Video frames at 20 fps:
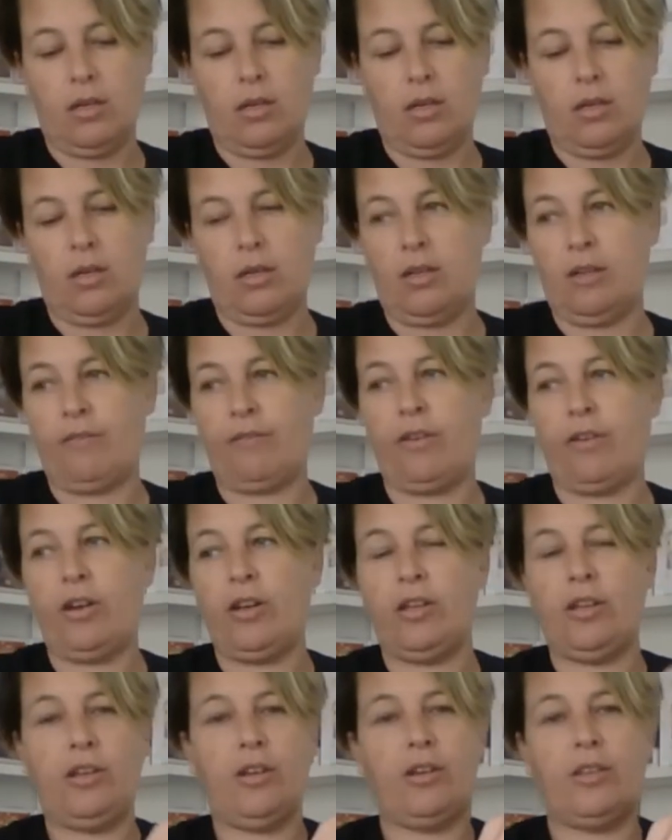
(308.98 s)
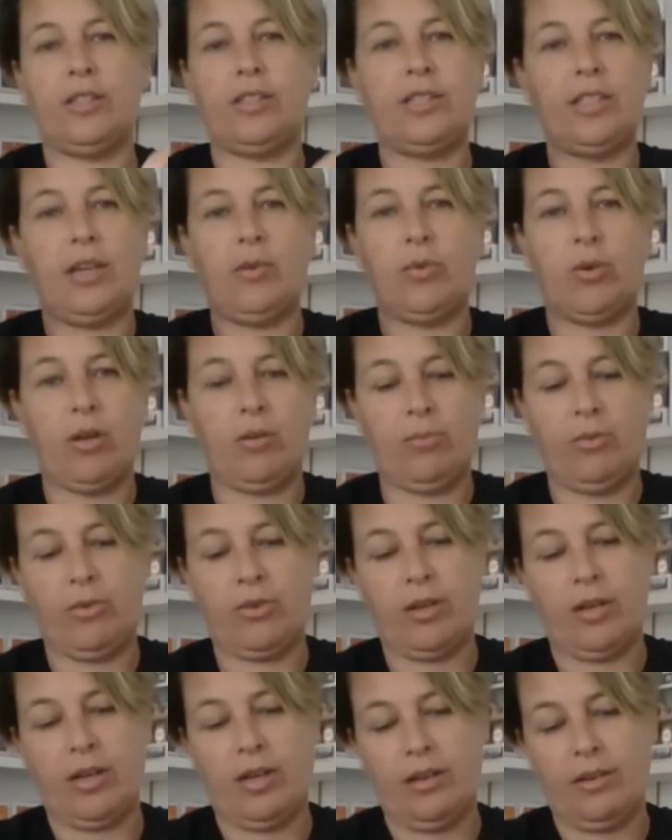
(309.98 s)
If only you could see what I'm
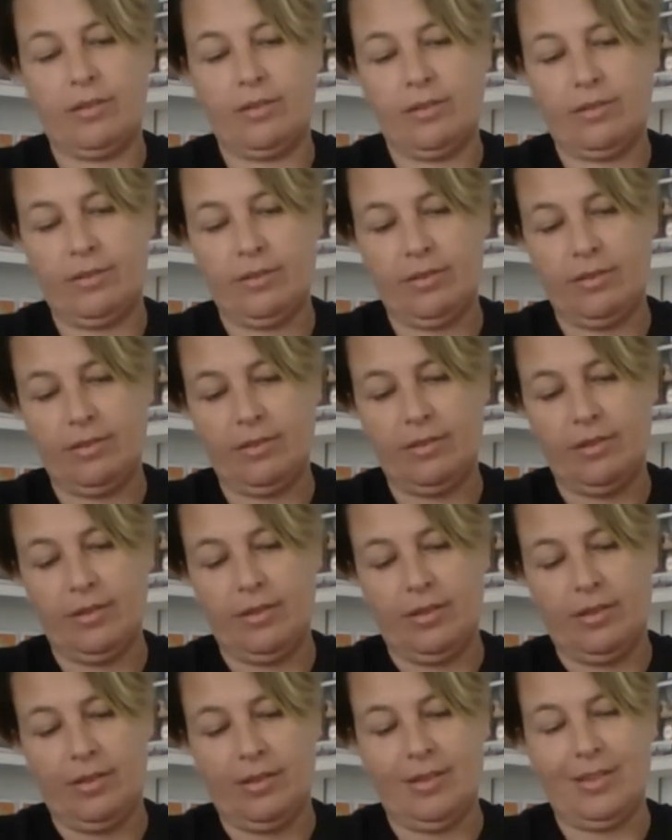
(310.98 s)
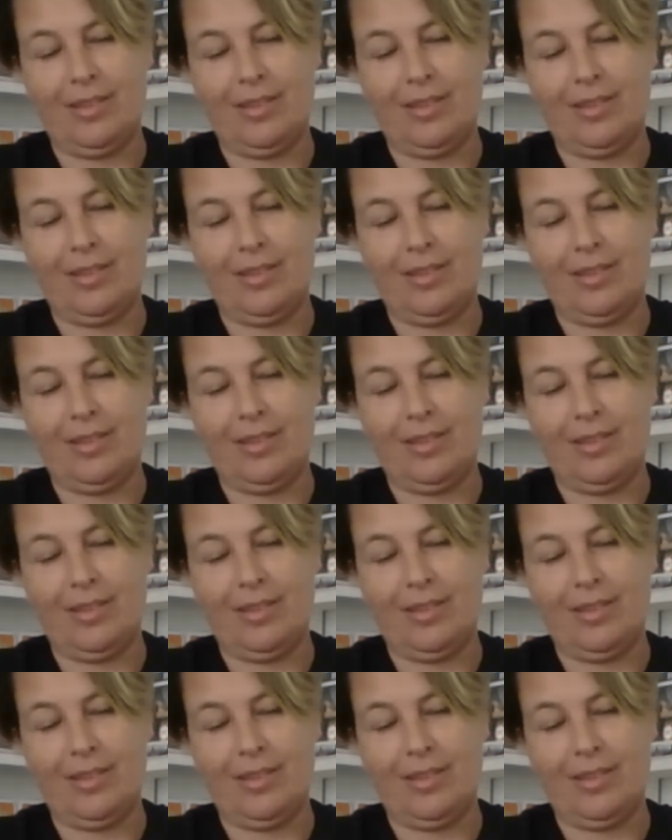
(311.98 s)
looking at.